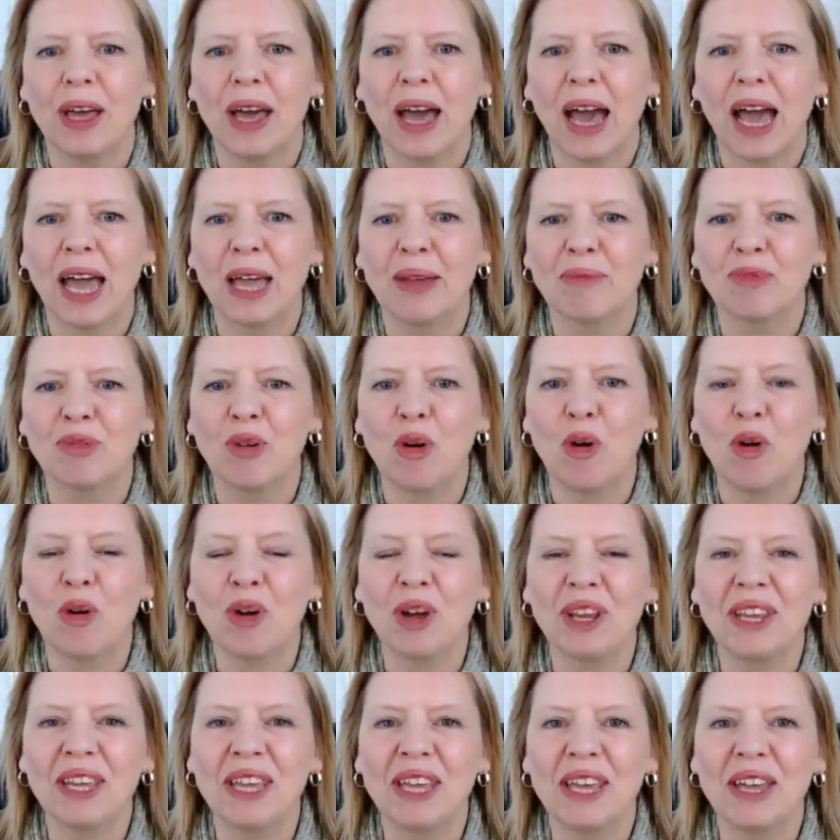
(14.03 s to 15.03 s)
I am
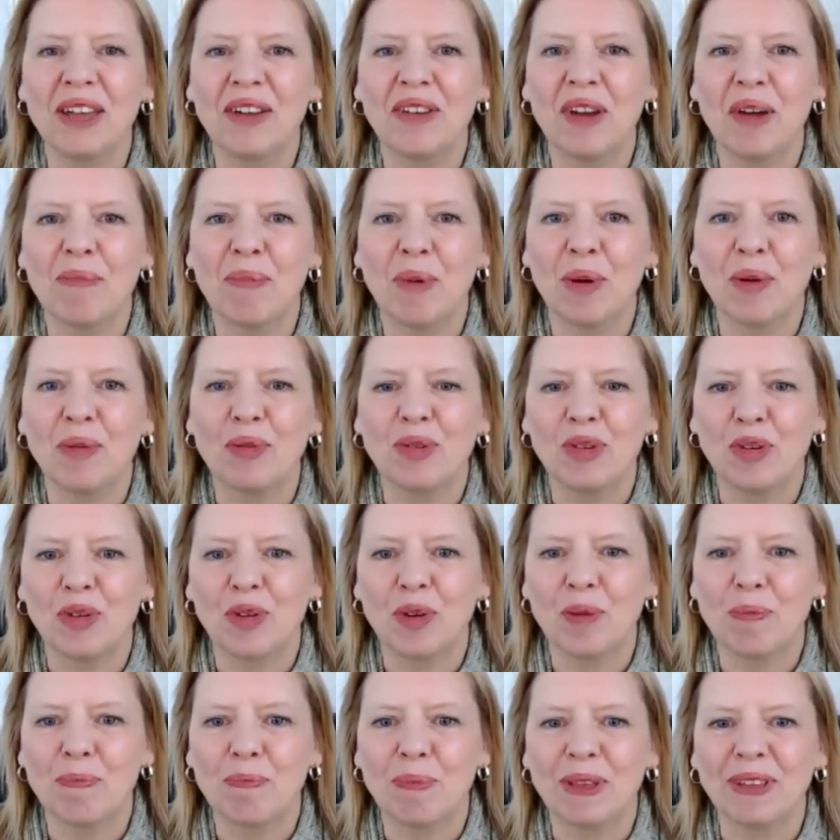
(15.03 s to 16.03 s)
talking here about
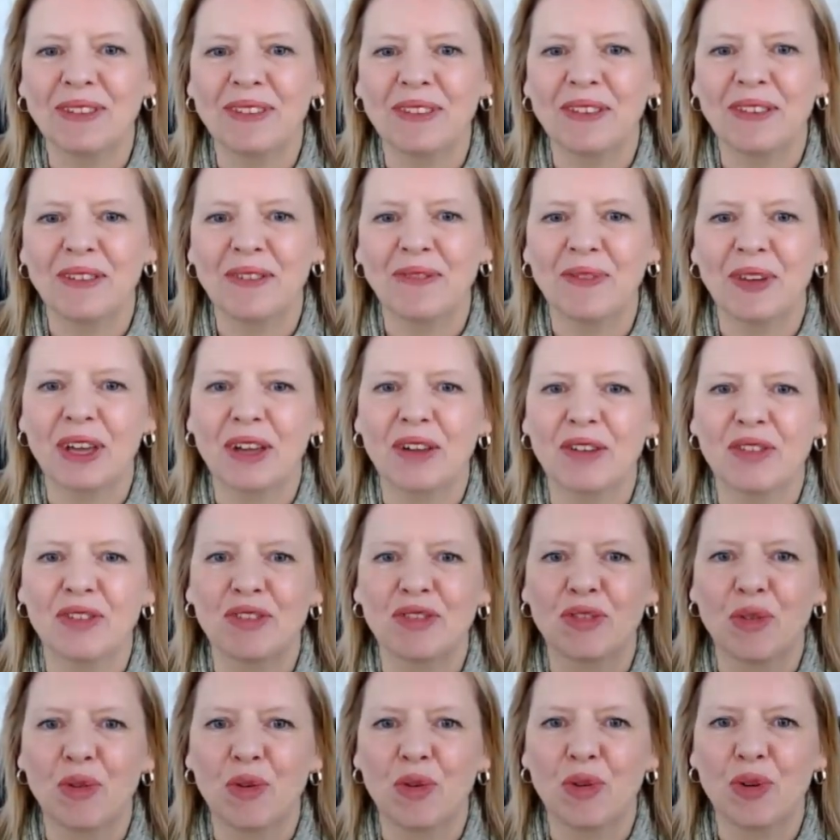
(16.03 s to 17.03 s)
your business
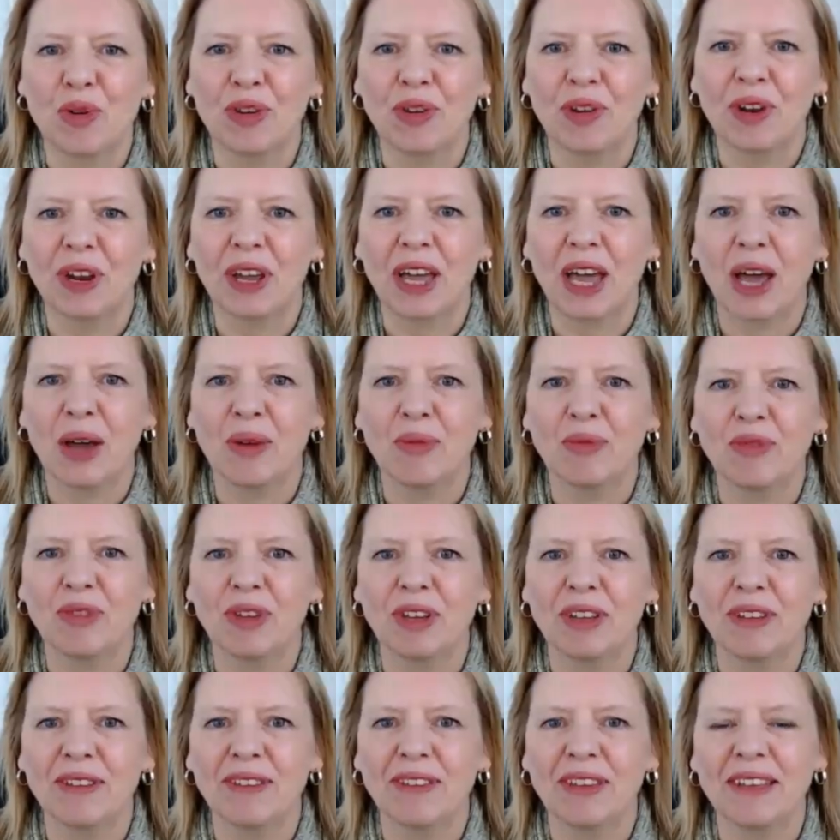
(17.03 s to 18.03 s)
figures or your
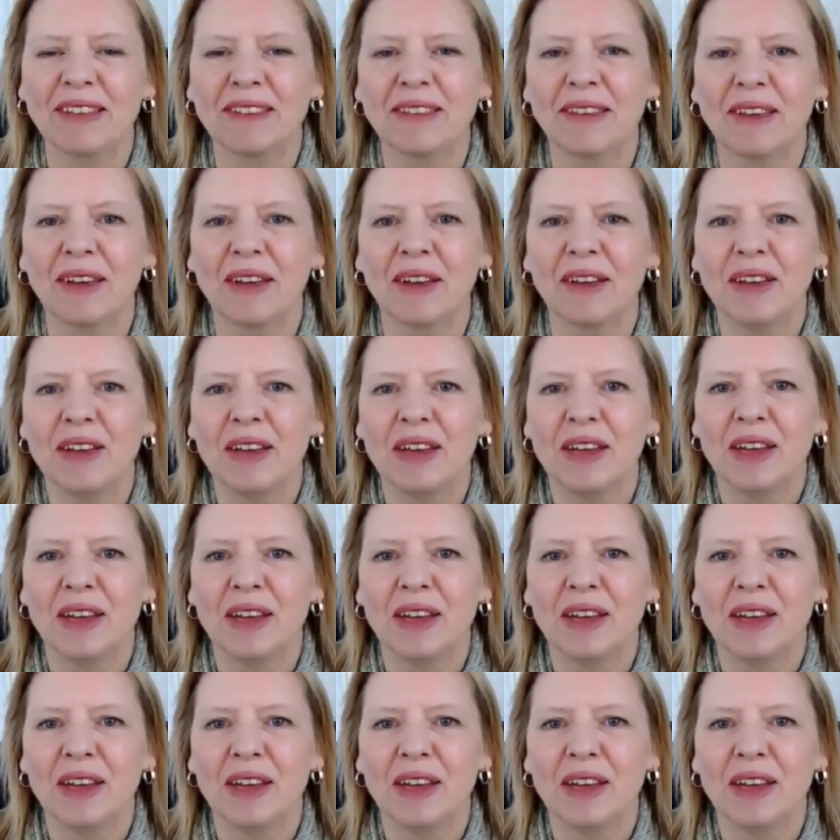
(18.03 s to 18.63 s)
accounting data.